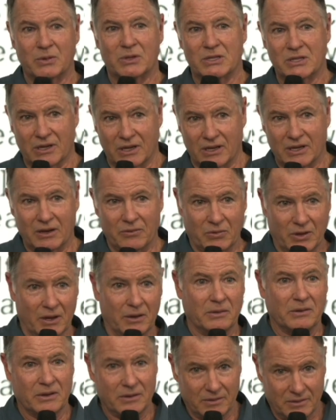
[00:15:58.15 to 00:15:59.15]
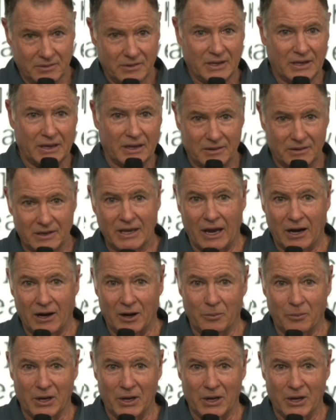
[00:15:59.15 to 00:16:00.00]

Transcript: to give the cattle